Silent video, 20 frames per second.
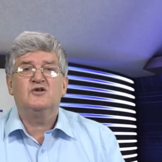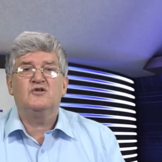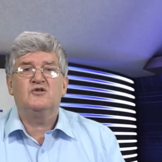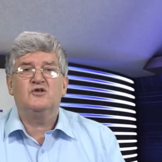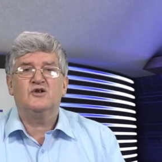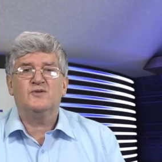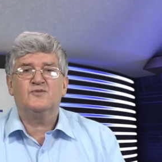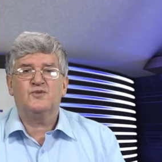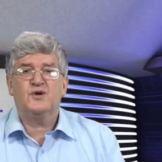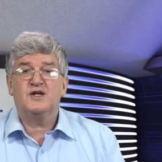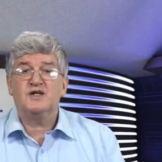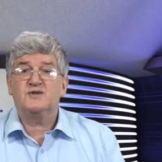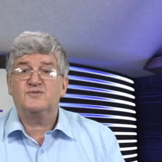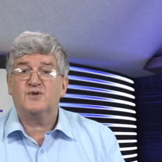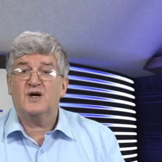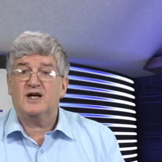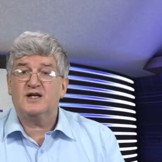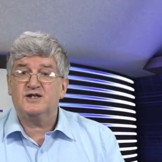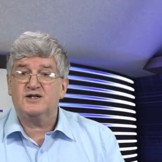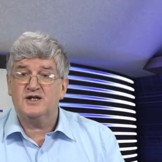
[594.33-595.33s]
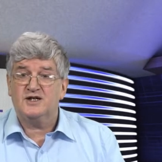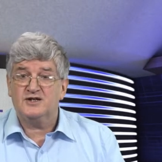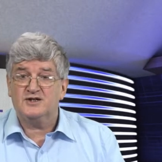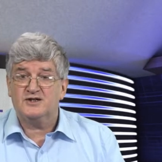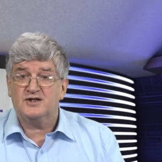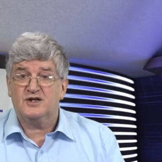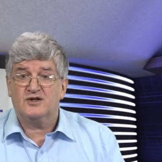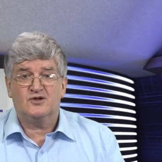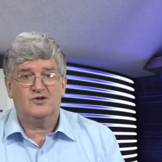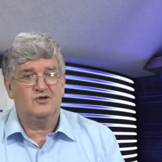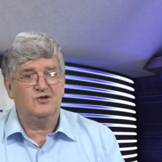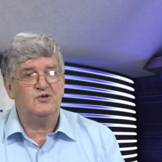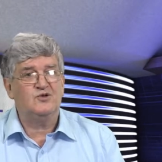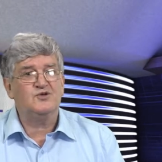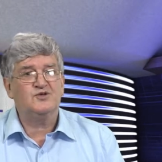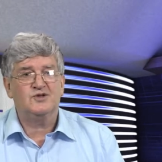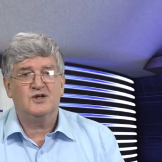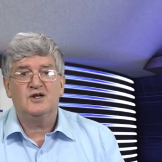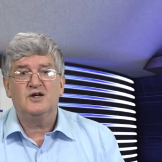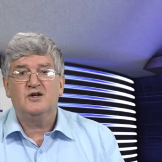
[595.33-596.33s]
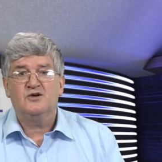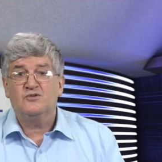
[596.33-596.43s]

or the Prince Practitioner course,